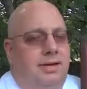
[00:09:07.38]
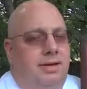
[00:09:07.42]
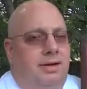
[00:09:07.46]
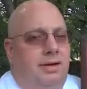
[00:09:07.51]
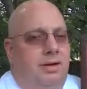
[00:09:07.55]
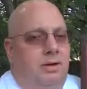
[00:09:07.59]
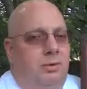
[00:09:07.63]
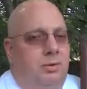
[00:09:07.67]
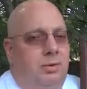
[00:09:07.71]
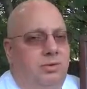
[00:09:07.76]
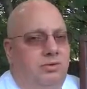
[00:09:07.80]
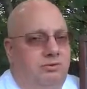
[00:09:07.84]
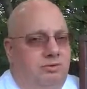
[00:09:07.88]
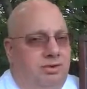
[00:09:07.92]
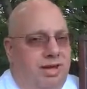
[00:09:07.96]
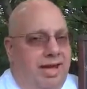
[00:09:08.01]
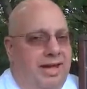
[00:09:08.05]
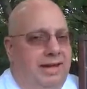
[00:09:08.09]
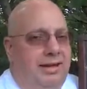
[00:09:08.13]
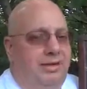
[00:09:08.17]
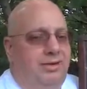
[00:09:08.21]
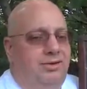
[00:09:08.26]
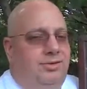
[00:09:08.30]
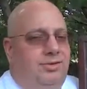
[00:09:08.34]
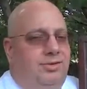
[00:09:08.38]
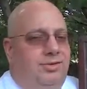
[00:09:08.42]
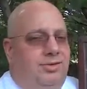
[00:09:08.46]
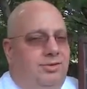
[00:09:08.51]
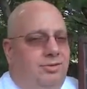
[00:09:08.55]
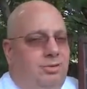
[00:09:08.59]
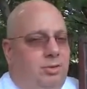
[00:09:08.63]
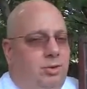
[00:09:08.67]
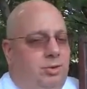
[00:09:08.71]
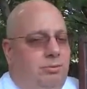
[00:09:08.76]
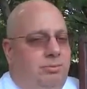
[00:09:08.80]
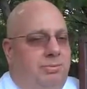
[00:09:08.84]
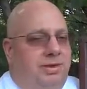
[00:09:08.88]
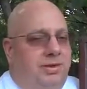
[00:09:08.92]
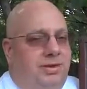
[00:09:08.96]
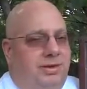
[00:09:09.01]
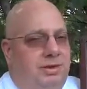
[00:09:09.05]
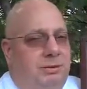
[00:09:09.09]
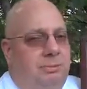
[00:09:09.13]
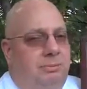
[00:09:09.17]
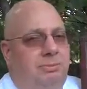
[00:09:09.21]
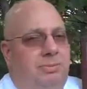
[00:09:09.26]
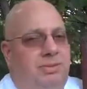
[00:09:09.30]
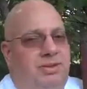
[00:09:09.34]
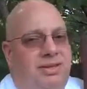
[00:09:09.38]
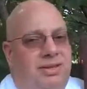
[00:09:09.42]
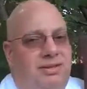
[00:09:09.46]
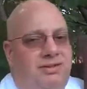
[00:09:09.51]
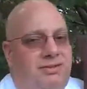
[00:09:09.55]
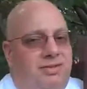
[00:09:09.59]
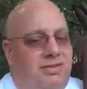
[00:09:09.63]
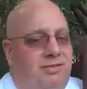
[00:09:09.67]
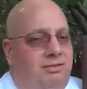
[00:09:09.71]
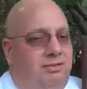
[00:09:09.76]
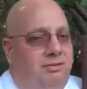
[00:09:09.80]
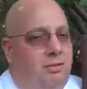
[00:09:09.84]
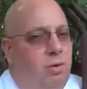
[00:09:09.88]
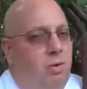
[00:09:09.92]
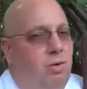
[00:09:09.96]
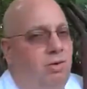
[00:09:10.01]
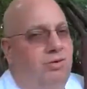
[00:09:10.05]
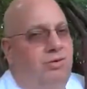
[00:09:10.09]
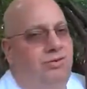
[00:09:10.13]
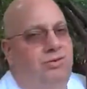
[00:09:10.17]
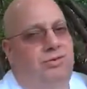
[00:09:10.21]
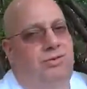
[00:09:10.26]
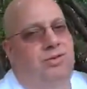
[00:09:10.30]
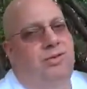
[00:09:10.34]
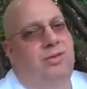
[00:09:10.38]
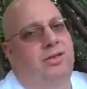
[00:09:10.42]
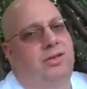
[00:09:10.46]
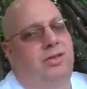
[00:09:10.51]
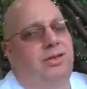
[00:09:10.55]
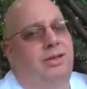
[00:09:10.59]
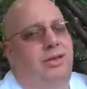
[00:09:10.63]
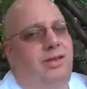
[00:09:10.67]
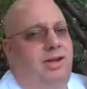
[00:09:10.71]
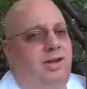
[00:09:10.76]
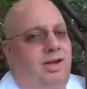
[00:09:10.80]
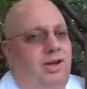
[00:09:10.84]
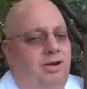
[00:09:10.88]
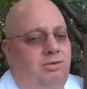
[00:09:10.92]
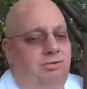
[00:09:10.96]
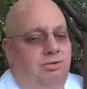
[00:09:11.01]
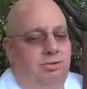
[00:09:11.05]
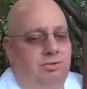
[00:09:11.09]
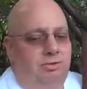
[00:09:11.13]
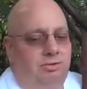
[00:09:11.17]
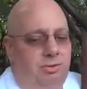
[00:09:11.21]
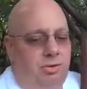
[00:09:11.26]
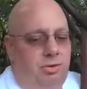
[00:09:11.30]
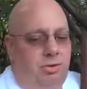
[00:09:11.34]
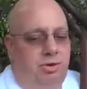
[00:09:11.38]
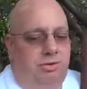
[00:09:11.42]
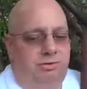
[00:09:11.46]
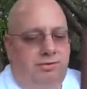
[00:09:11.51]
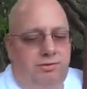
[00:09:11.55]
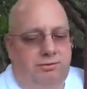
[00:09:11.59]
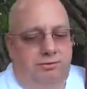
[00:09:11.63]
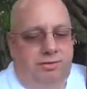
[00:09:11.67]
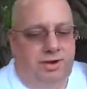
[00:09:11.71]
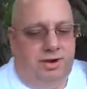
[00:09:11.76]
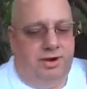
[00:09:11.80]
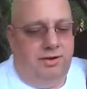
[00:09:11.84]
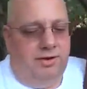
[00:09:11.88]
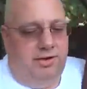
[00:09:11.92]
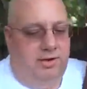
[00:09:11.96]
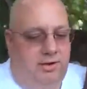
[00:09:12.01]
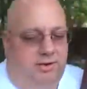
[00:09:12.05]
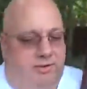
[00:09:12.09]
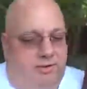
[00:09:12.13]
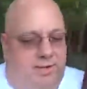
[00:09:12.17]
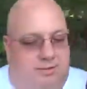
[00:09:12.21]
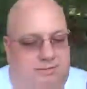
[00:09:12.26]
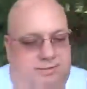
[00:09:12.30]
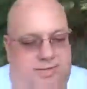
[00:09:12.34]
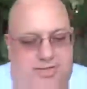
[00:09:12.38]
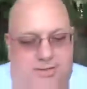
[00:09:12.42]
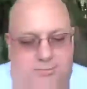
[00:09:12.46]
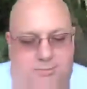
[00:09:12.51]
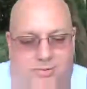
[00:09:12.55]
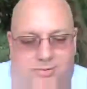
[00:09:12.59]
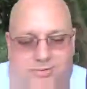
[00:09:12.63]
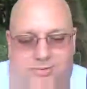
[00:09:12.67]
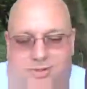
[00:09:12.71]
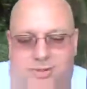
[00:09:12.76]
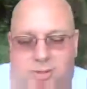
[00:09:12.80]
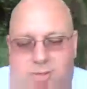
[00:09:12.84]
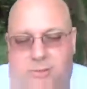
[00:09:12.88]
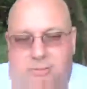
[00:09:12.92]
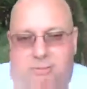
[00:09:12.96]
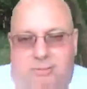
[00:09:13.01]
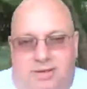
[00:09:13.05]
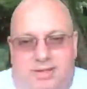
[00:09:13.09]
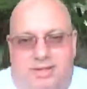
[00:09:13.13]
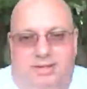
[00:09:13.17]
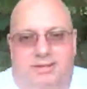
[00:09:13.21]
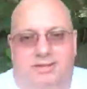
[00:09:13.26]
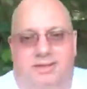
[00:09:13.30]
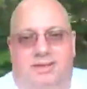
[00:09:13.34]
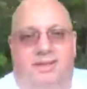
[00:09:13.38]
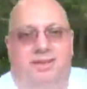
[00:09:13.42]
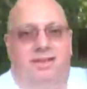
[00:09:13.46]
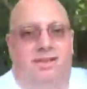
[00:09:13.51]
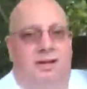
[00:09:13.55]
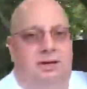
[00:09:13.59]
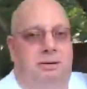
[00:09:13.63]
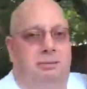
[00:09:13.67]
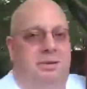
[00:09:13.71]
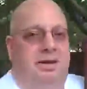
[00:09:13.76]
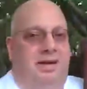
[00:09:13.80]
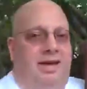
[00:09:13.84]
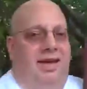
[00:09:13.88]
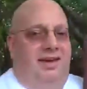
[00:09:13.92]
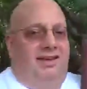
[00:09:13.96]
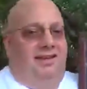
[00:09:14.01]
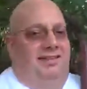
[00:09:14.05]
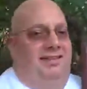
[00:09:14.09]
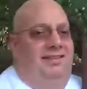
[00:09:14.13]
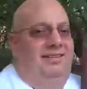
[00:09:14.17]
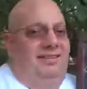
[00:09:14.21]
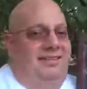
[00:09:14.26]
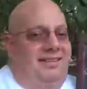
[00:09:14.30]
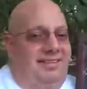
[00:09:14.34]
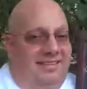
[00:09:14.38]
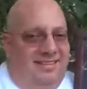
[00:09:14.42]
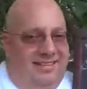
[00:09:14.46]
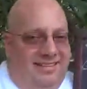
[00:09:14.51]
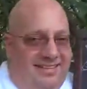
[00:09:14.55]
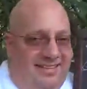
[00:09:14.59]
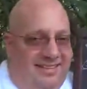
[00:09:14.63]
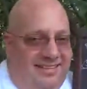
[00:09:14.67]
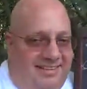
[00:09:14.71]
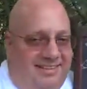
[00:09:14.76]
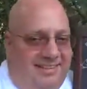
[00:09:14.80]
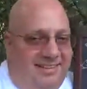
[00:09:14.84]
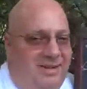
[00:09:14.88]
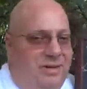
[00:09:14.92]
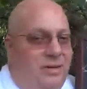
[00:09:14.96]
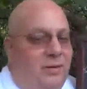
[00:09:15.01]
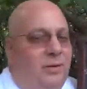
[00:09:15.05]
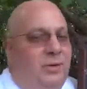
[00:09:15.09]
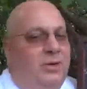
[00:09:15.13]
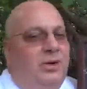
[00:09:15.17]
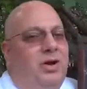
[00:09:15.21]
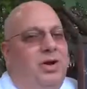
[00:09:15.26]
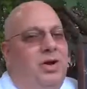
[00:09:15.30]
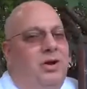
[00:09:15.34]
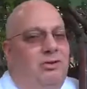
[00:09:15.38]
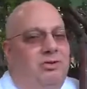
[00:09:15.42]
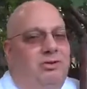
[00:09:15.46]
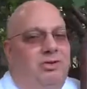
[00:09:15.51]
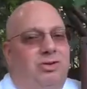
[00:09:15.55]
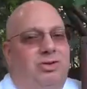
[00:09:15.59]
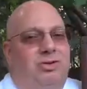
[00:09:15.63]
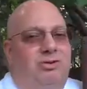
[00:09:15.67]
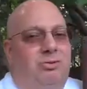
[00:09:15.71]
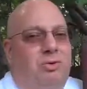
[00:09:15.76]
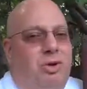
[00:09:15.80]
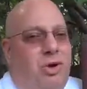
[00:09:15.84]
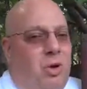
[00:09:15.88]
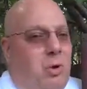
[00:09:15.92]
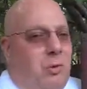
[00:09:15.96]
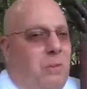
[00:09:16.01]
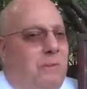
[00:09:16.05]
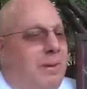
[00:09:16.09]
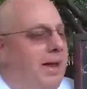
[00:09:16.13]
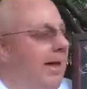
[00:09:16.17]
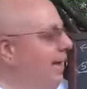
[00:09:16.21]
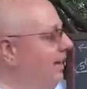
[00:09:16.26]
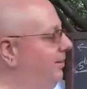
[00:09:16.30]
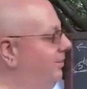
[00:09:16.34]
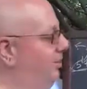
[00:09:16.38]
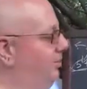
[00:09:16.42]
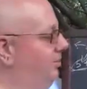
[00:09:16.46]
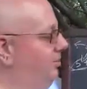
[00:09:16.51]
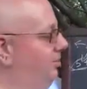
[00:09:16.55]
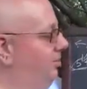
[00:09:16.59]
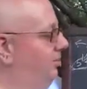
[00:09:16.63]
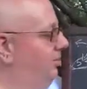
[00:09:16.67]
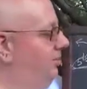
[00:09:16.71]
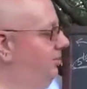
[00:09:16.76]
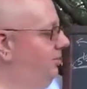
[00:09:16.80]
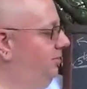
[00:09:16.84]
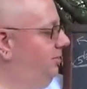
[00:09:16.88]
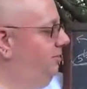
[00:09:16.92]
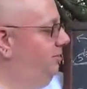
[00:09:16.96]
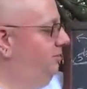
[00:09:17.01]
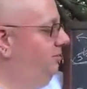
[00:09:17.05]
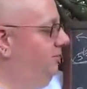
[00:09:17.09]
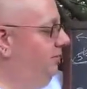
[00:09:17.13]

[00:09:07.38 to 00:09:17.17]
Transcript: would vanish. There would be a complete divorce and overthrow of the barrier. I've got a mosquito biting the hell out of me. Would overthrow magnitude.